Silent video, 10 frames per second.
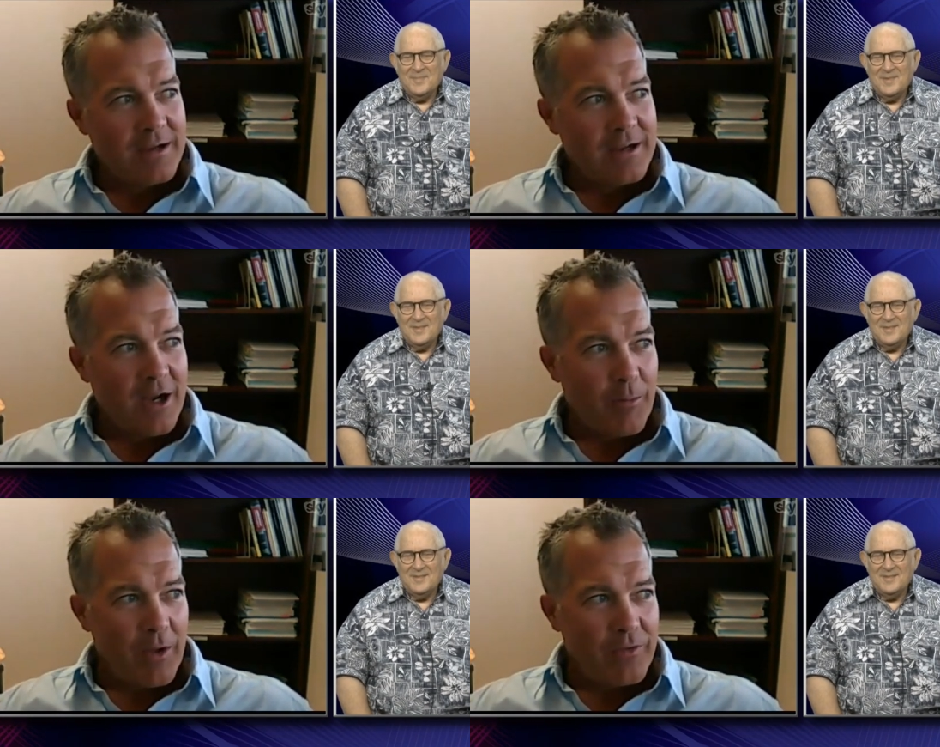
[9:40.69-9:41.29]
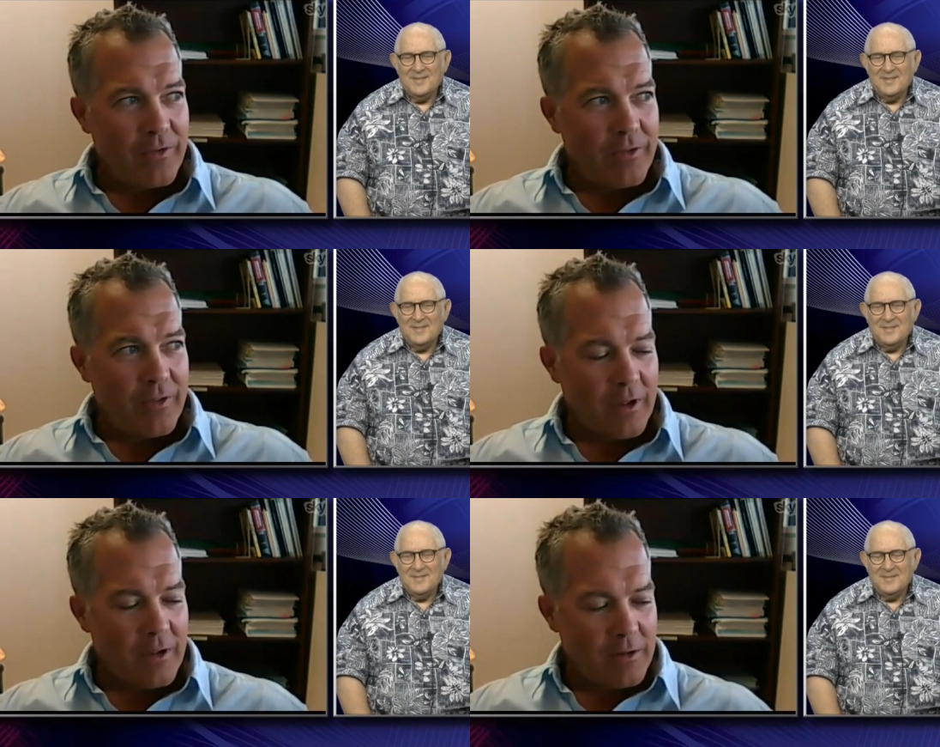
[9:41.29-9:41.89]
Speaker 1: about
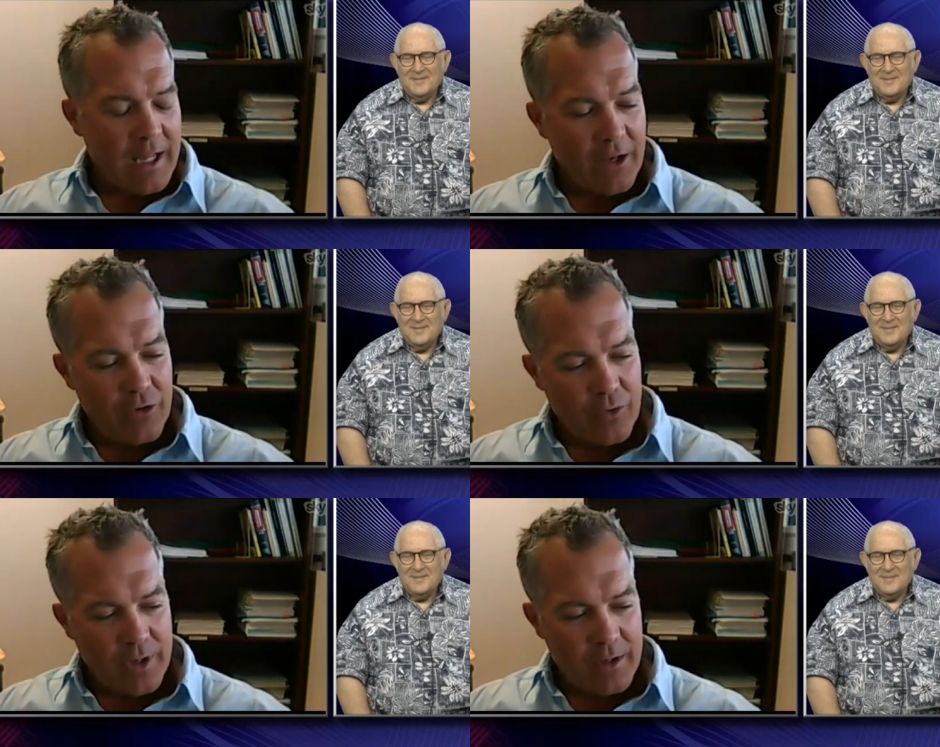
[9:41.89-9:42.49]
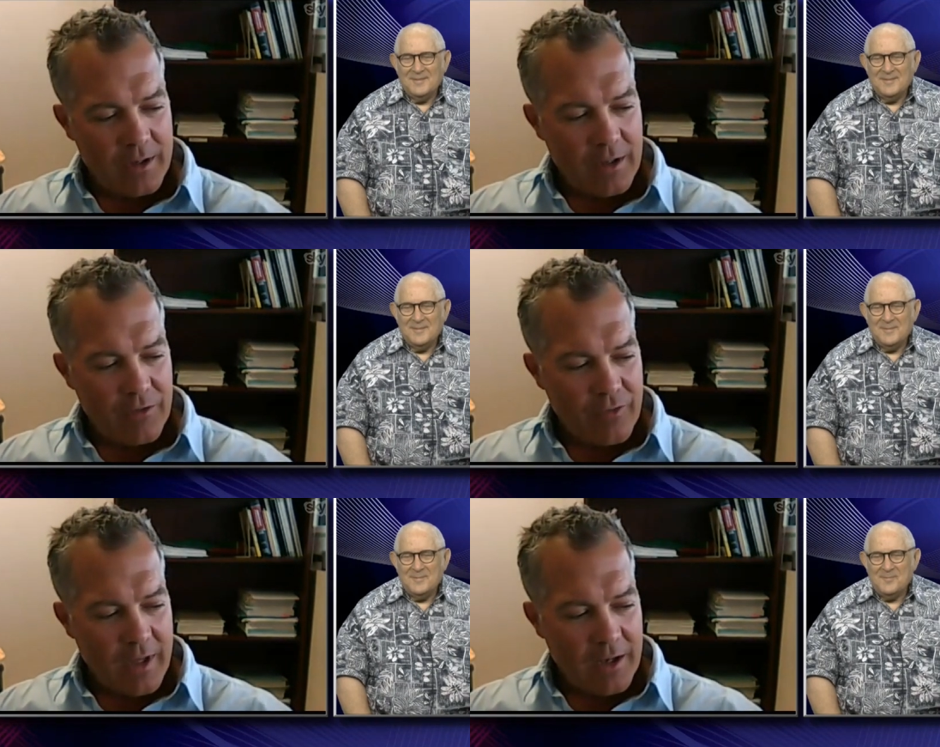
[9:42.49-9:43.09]
the Landhui is
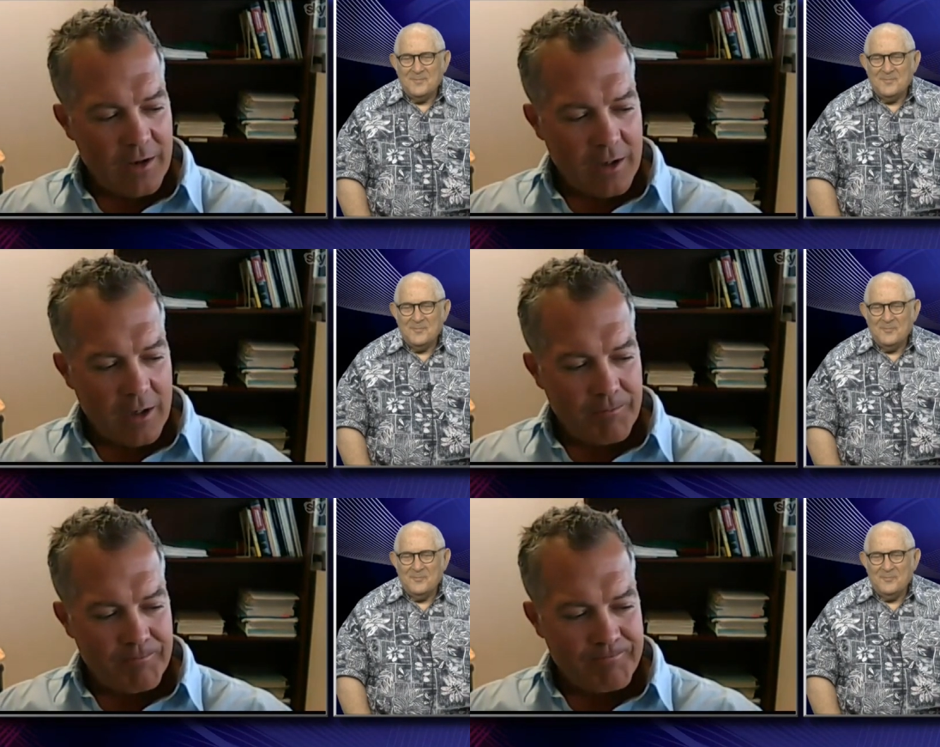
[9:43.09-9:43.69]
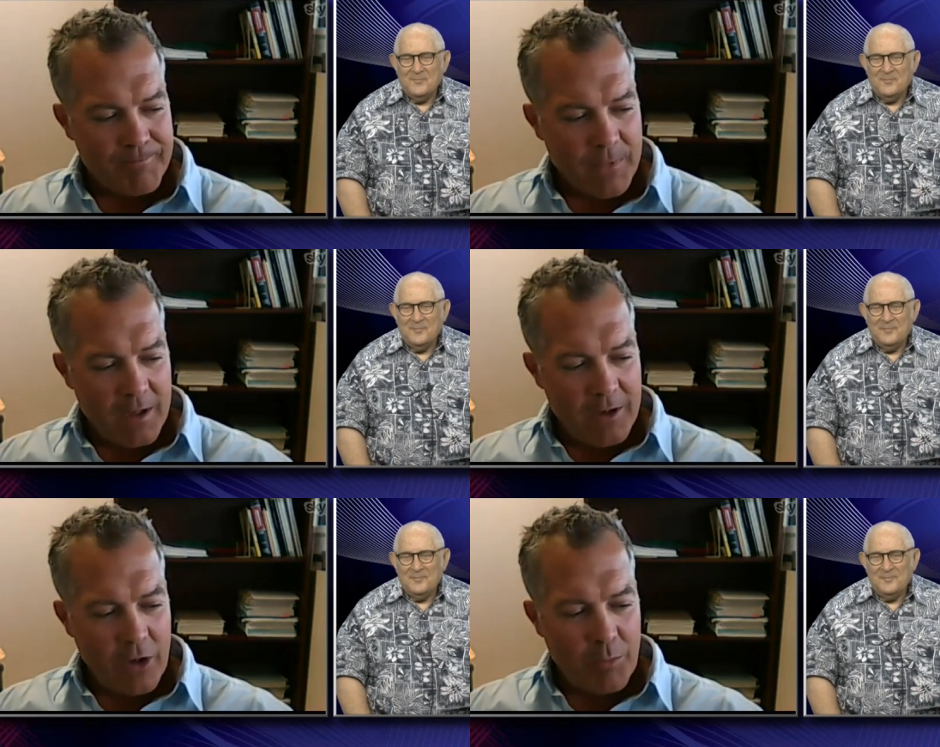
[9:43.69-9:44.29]
that um,
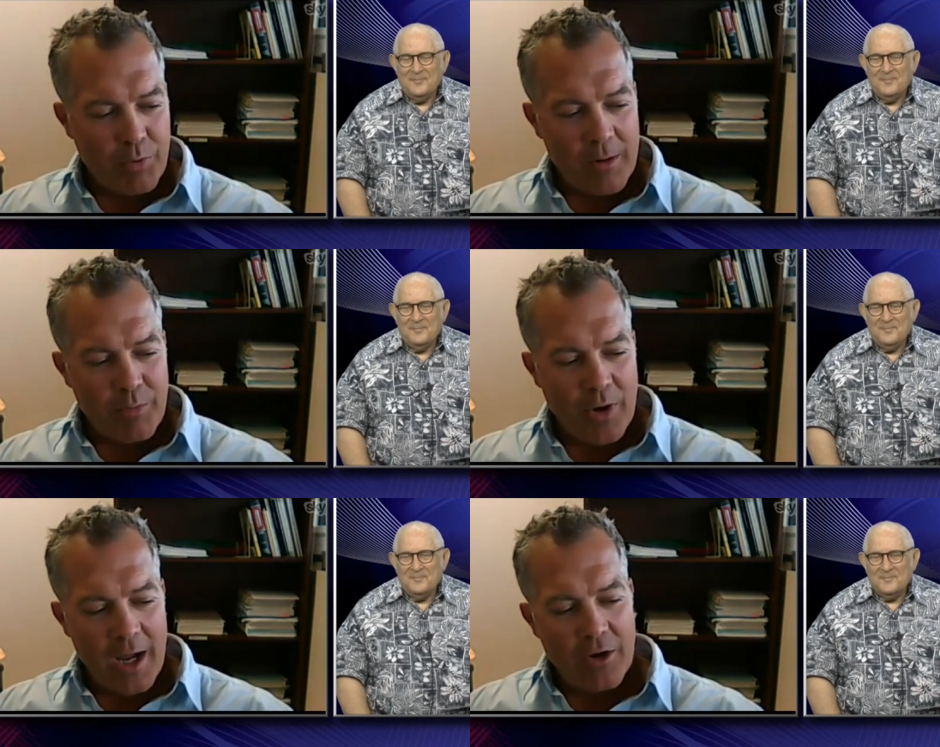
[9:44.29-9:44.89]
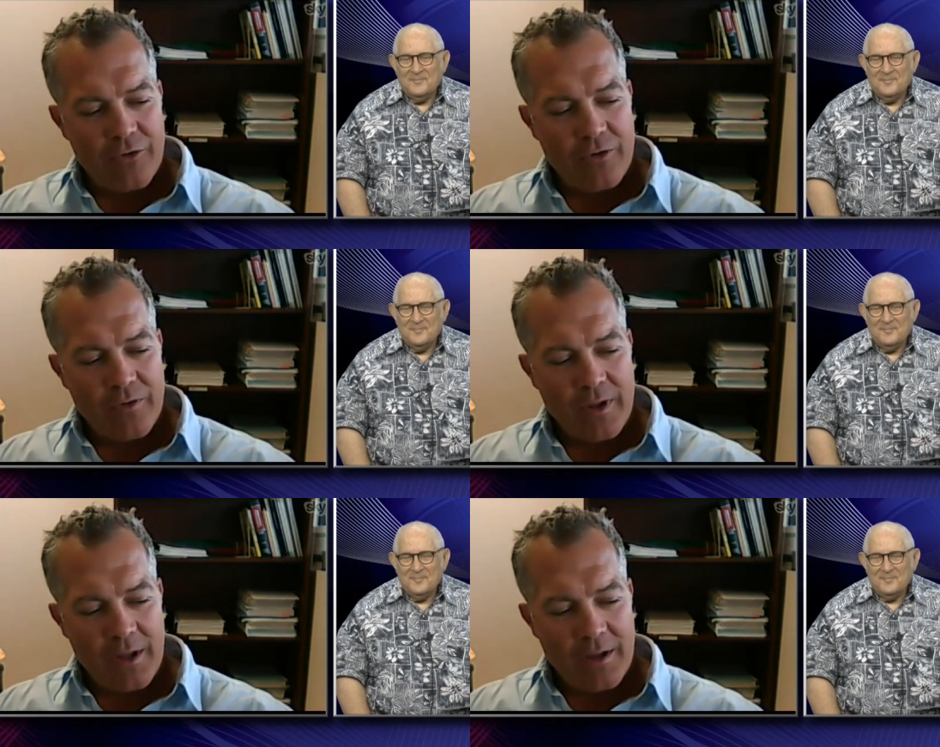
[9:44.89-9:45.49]
you know pr- prior to the